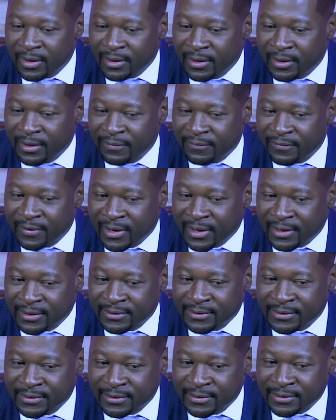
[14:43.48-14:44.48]
giving
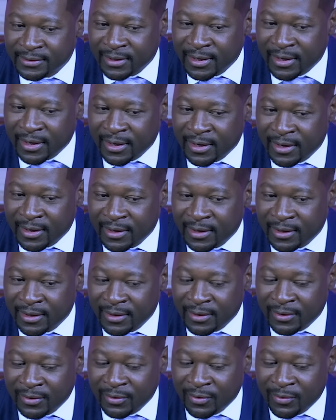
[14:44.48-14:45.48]
us
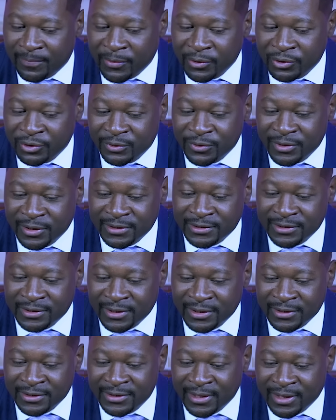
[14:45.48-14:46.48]

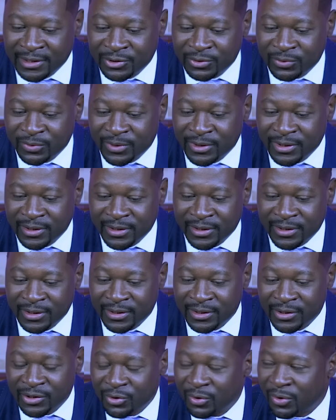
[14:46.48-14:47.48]
opportunities that we
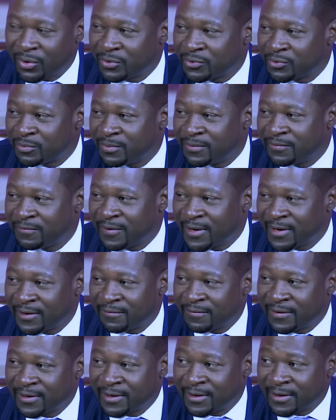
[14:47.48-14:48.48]
know to be very,
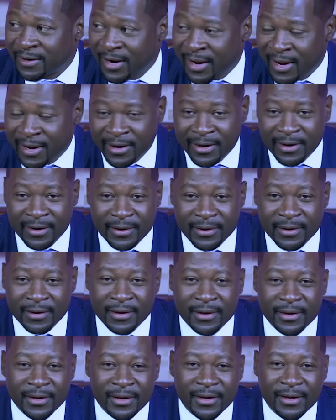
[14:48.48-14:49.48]
very rare.
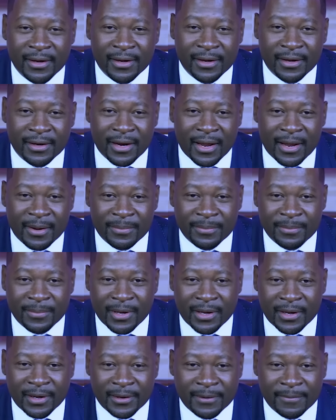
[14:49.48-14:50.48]
And
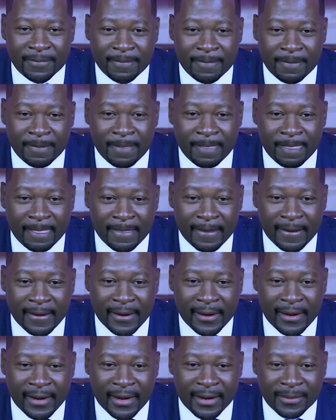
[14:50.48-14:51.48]

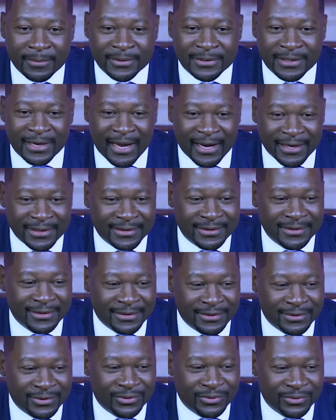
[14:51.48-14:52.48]
I'm delighted
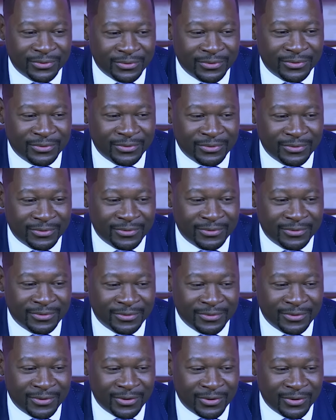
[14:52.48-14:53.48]
to
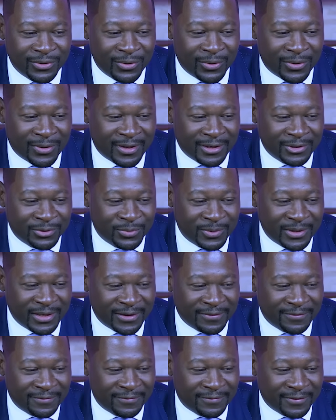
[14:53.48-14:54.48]
know that we
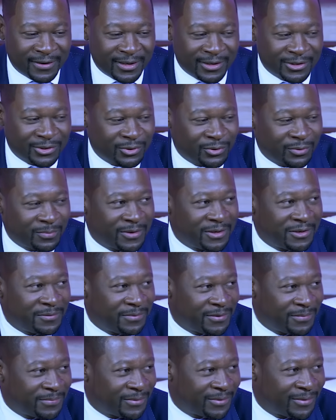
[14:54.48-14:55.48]
have so many
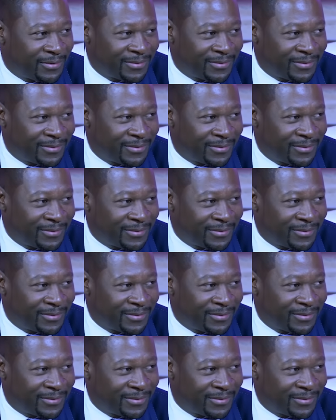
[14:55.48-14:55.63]
people